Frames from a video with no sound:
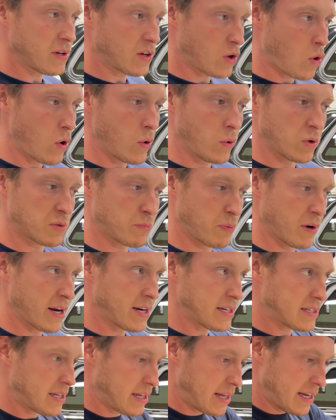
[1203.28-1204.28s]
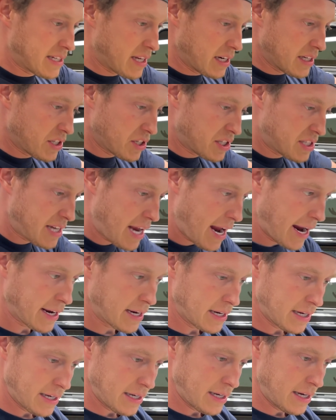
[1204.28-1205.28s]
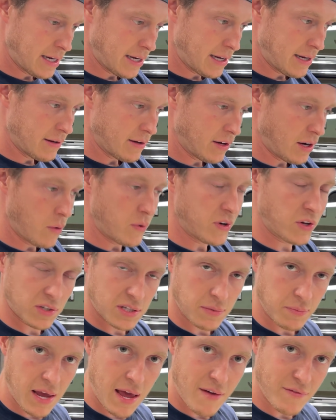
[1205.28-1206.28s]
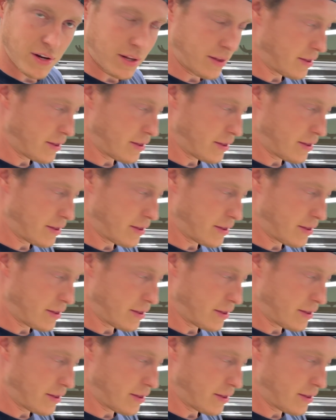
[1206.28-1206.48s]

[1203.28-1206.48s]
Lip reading: coil springs, it's going to just sag, when you've got something heavy, and